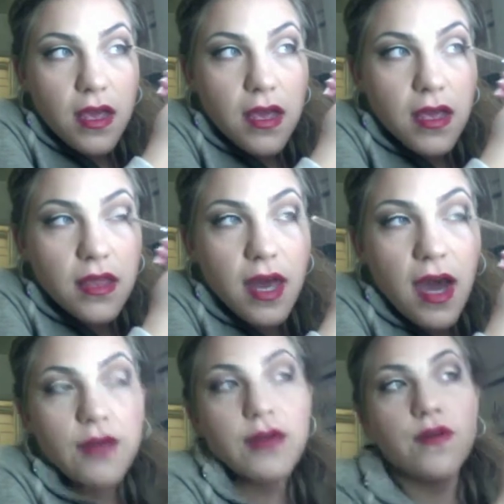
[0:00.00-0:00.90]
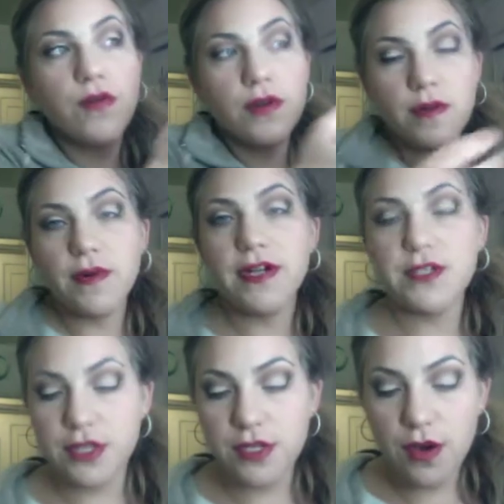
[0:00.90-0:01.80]
in the outer corner where
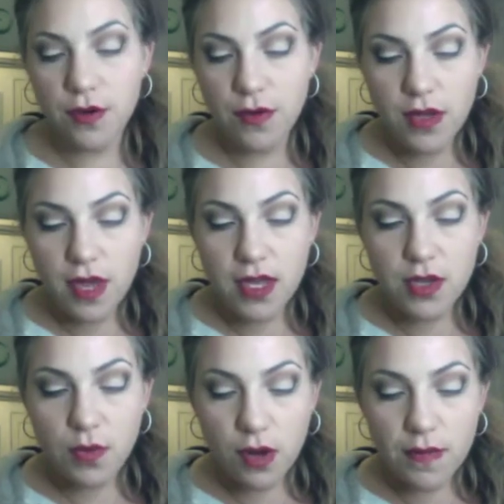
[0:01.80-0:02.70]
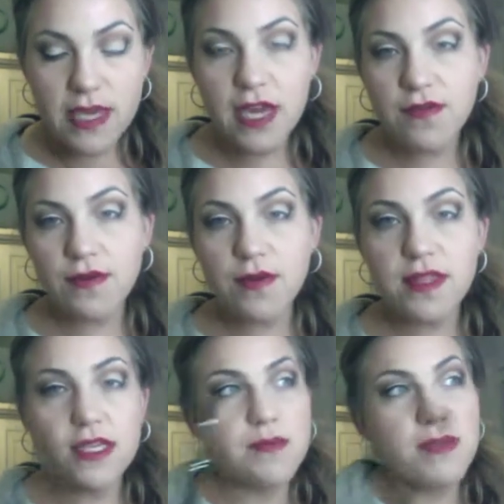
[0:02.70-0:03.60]
it should go. And you want to be careful
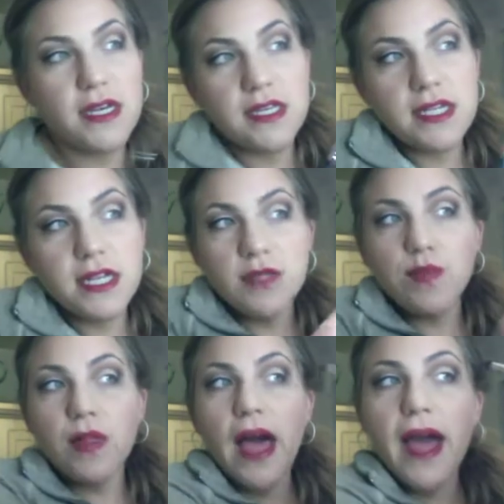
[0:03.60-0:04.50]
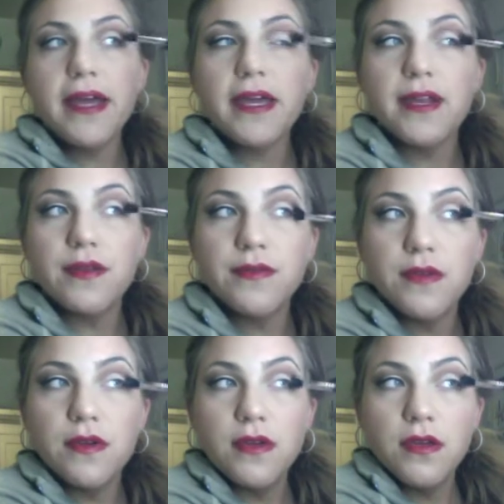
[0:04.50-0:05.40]
with this because it is black and,
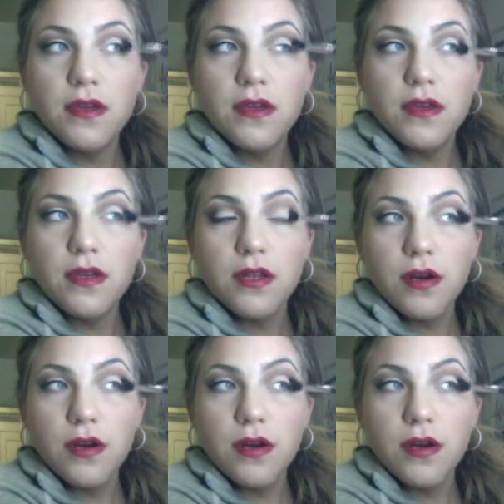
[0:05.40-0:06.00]
you